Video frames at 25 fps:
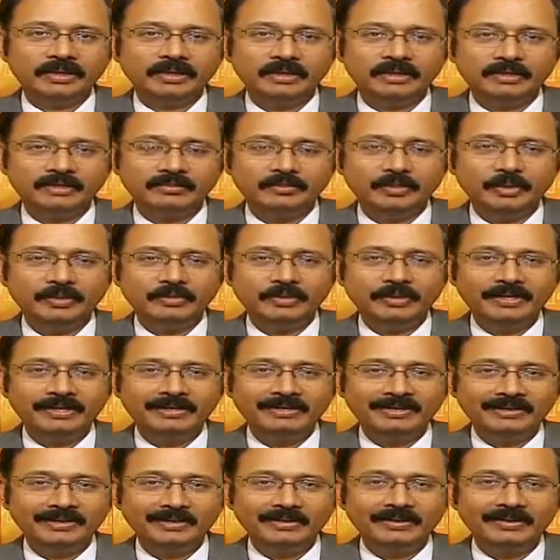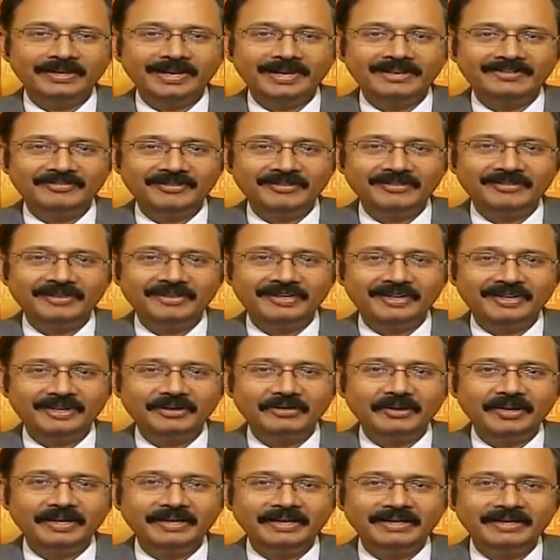between, 10, 15, and
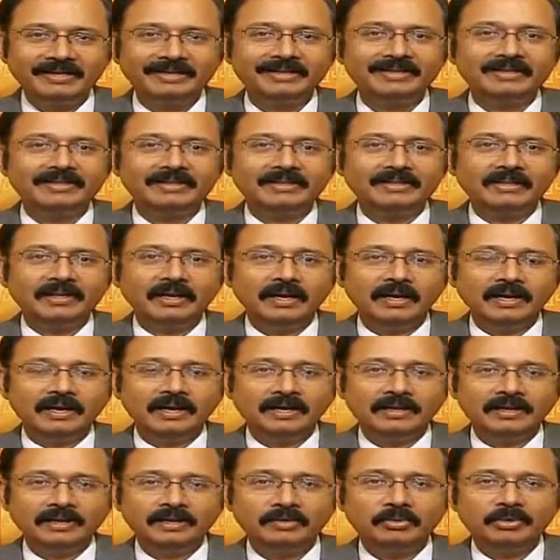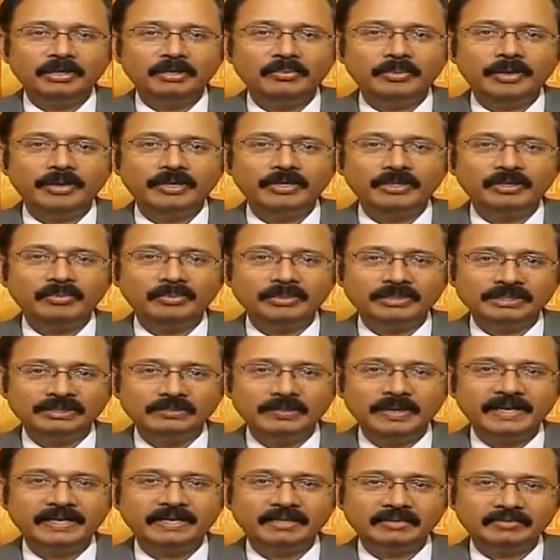20, it would depend on the
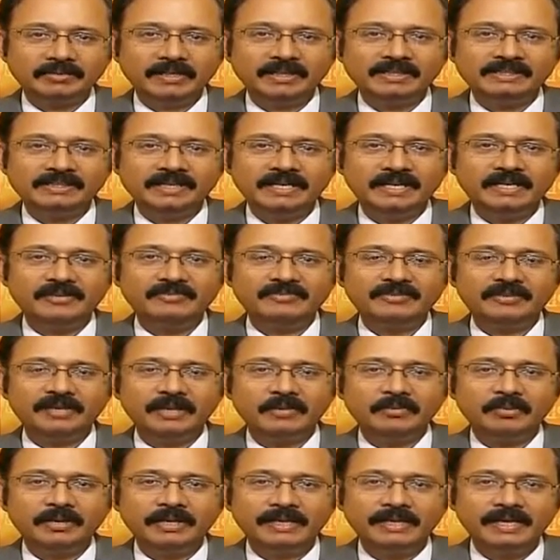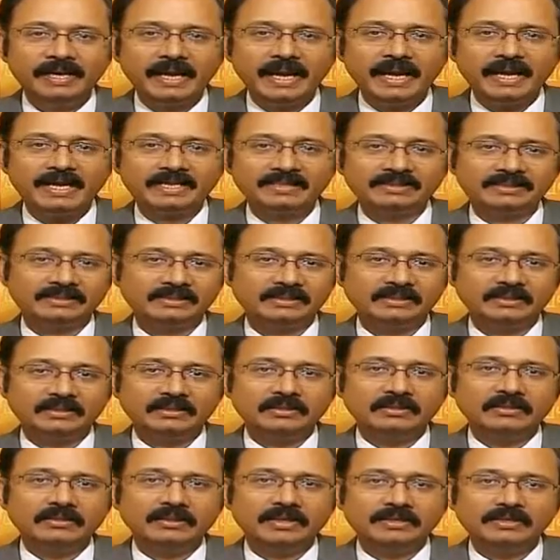perspective. Let's say if somebody has,
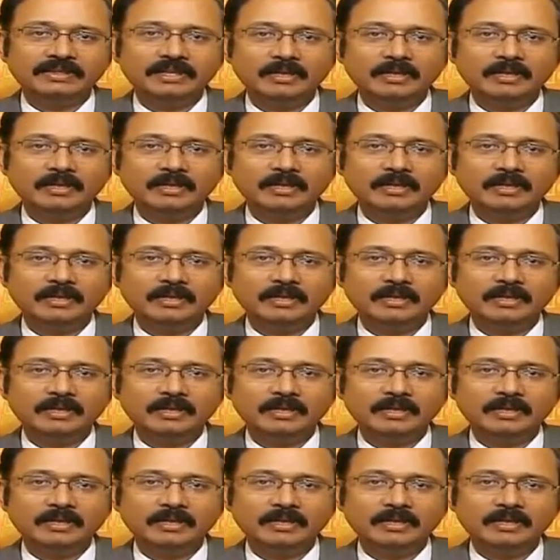let's say, a